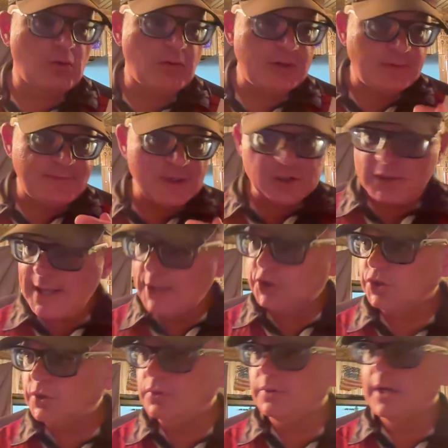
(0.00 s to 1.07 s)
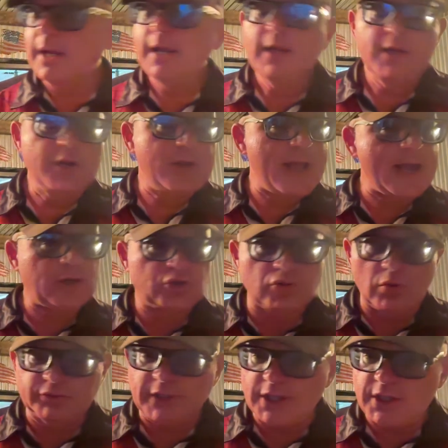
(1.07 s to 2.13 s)
what division they shoot. You can't
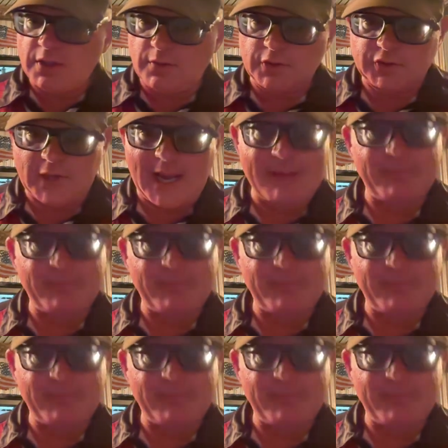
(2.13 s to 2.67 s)
control what they do or say.